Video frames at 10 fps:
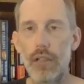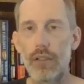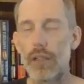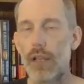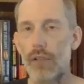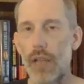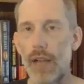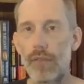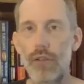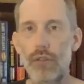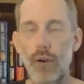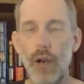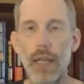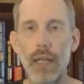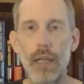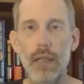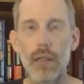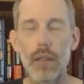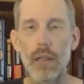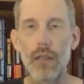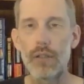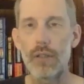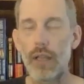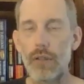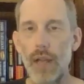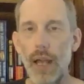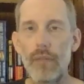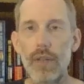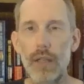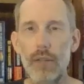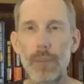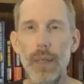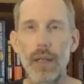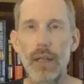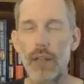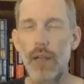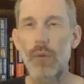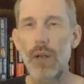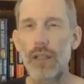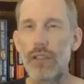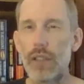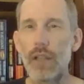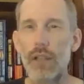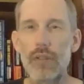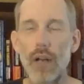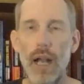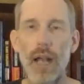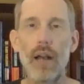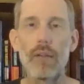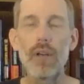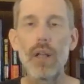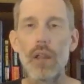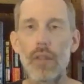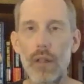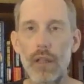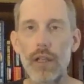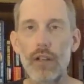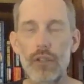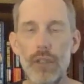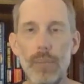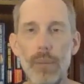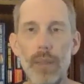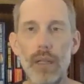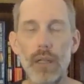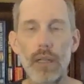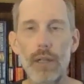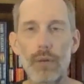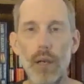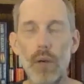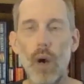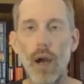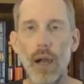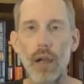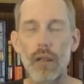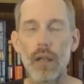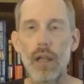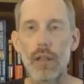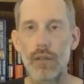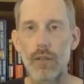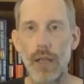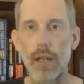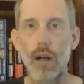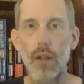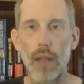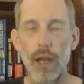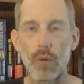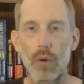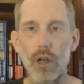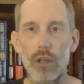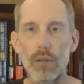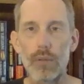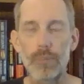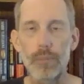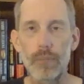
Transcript: She doesn't have the training, she doesn't have the experience, and really she does not have the leadership ability required to take on that role.